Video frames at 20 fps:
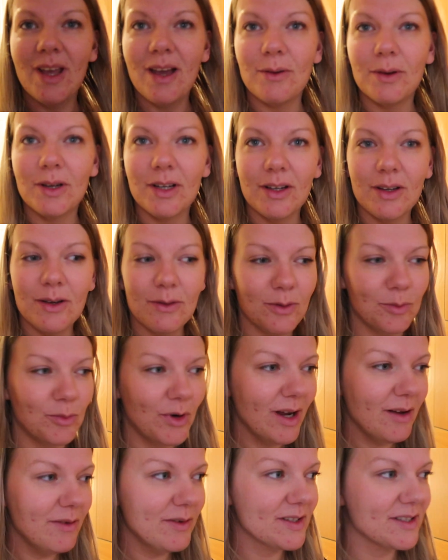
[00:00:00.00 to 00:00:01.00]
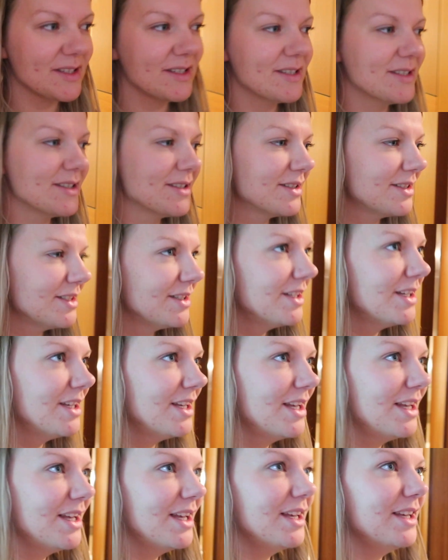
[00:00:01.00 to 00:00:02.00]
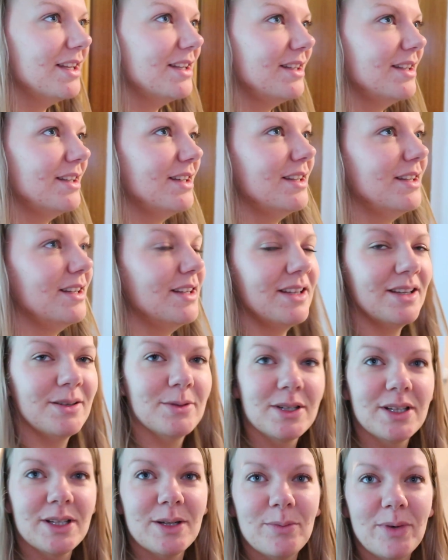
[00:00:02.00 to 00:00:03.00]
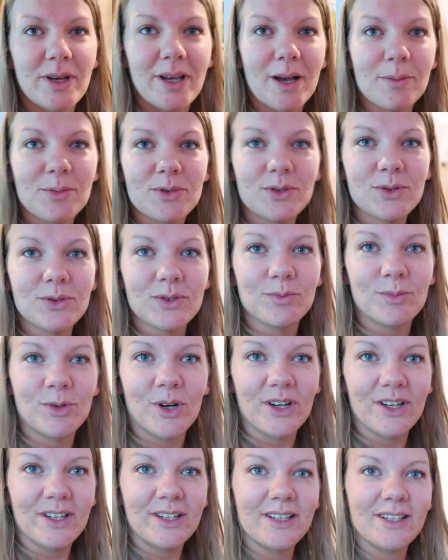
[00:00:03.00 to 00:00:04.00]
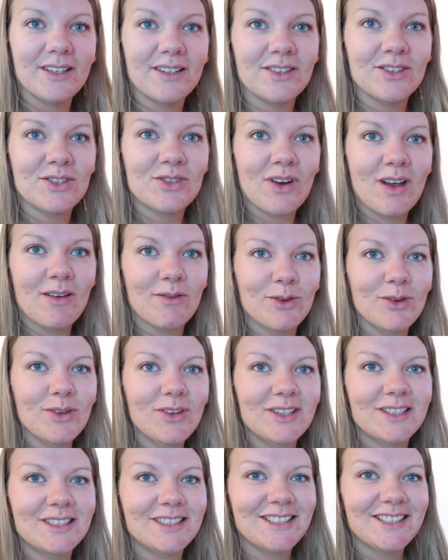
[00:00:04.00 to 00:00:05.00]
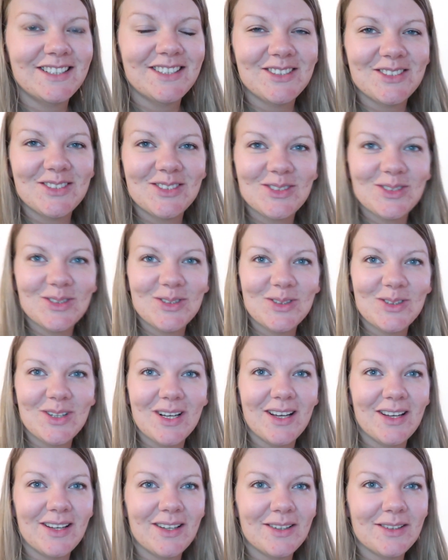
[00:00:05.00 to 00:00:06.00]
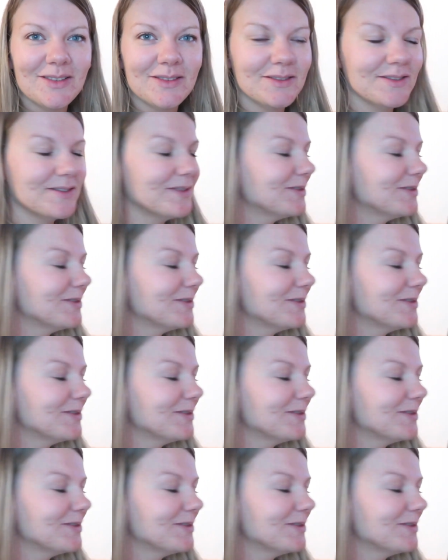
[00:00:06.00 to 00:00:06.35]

yeah, we're gonna go for breakfast. And then uh, we're gonna pick up Sol's brother and travel. So uh,